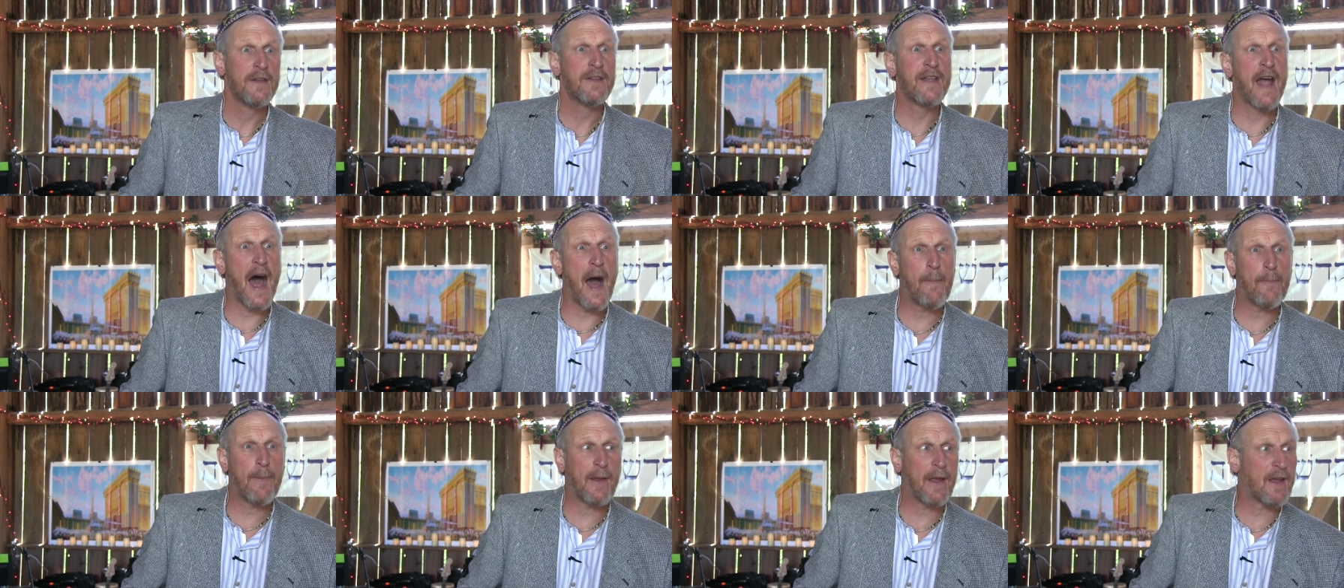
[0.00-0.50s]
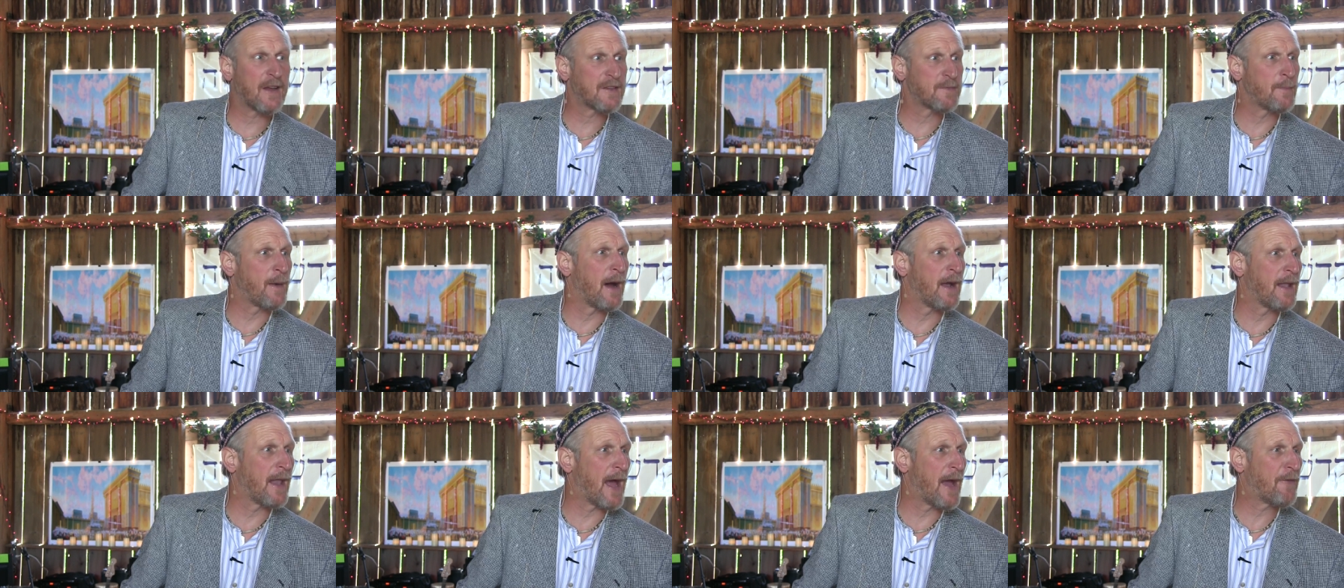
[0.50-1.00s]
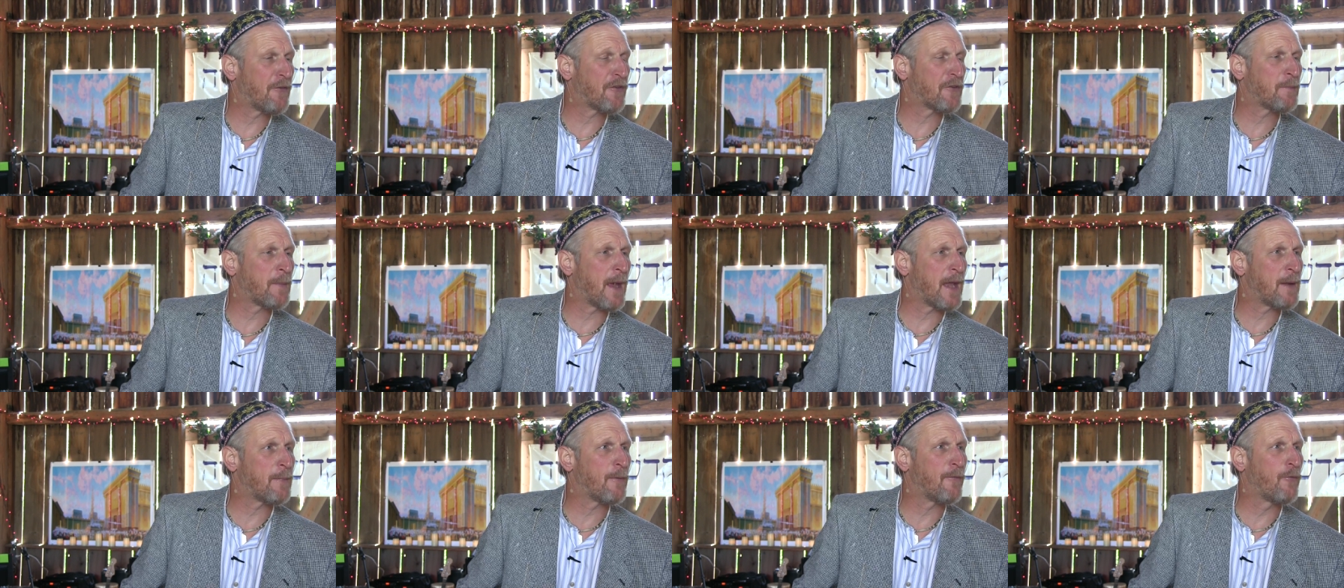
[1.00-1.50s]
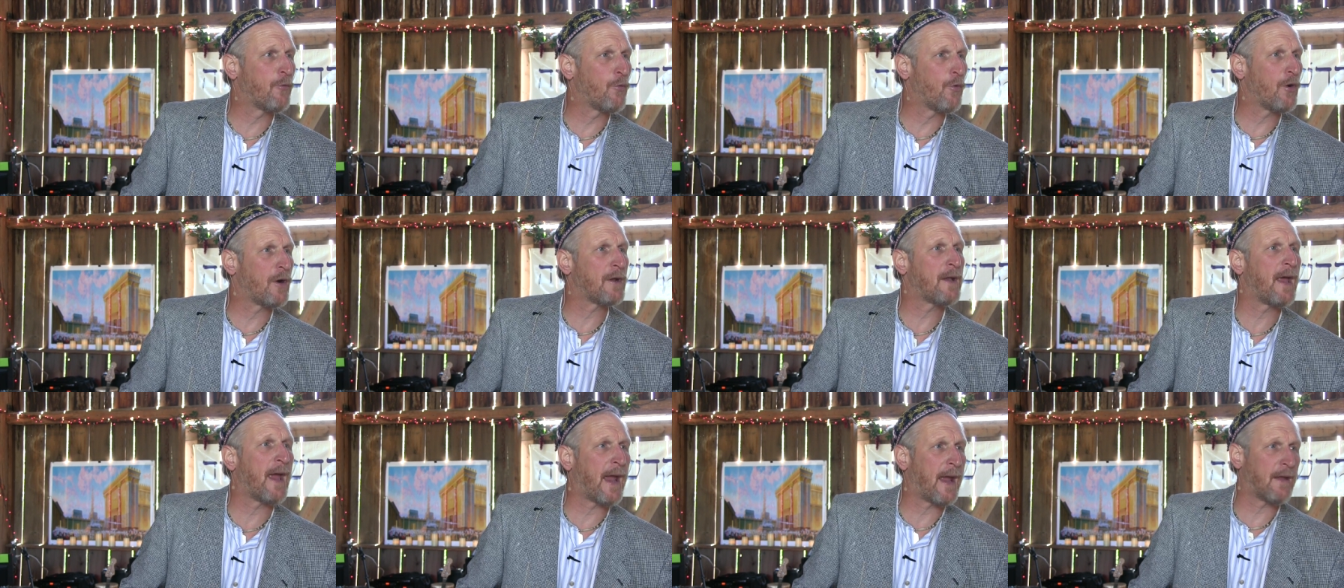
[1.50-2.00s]
not because my life is made up of
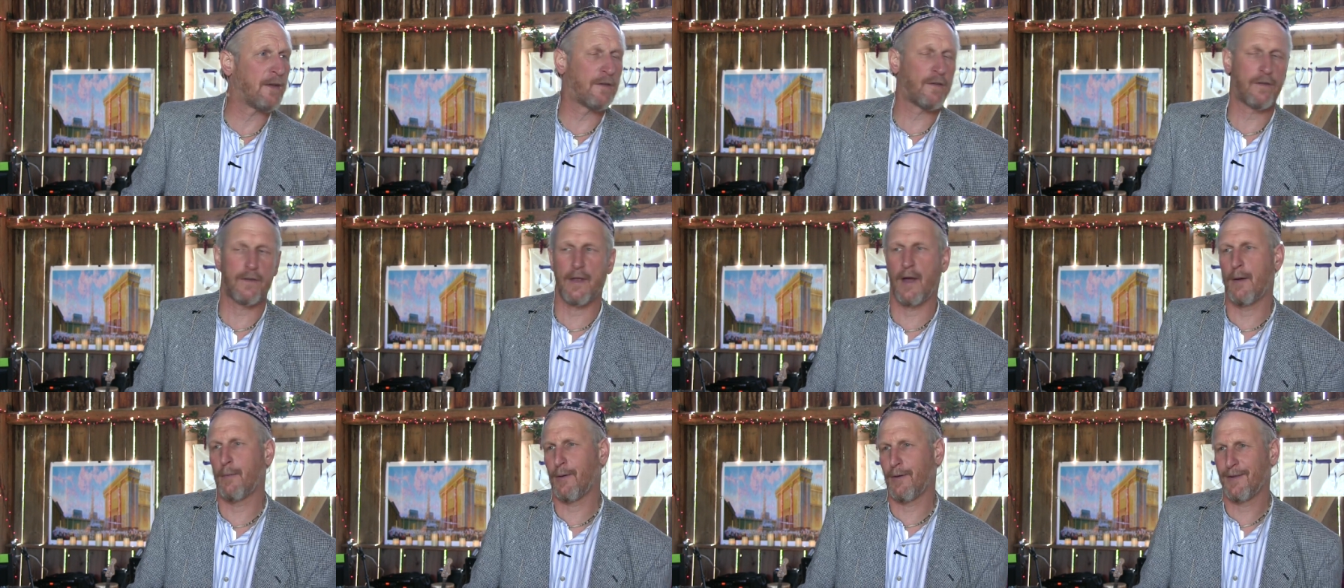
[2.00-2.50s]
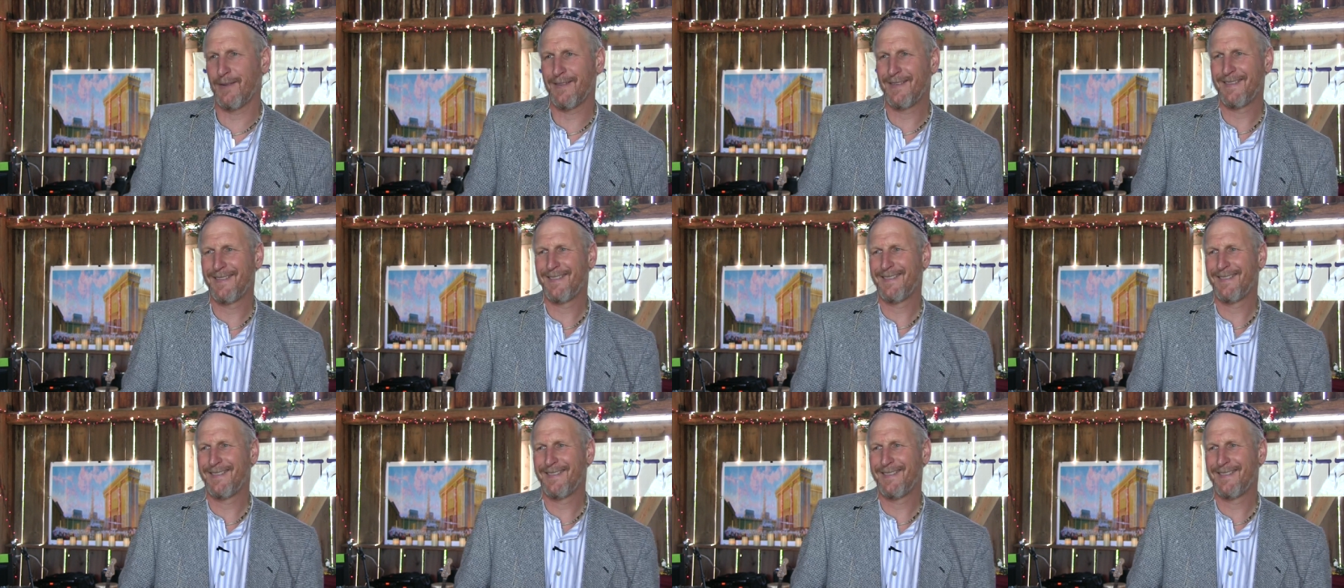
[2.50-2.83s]
wood, hay, and stubble.